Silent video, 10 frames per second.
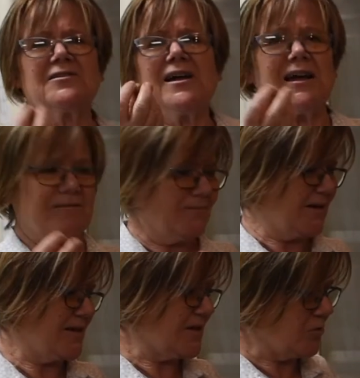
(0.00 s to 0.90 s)
nut,
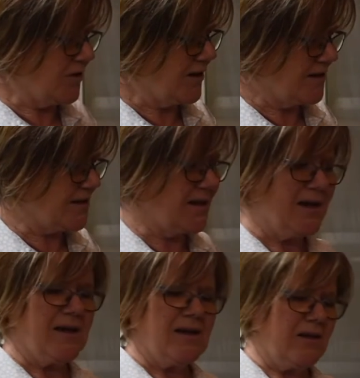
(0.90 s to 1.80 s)
because that's what it is.
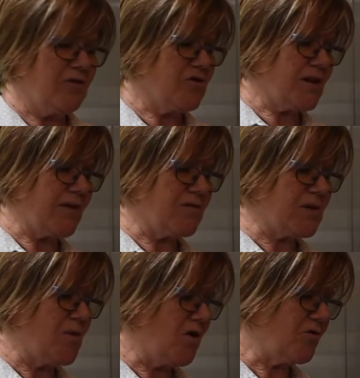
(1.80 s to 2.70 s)
And you just have a
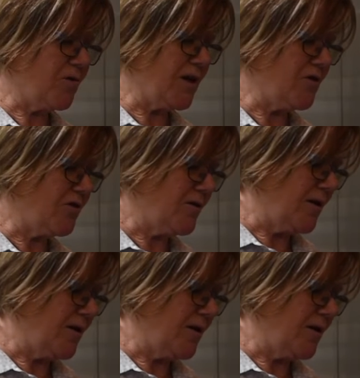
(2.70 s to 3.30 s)
small grater,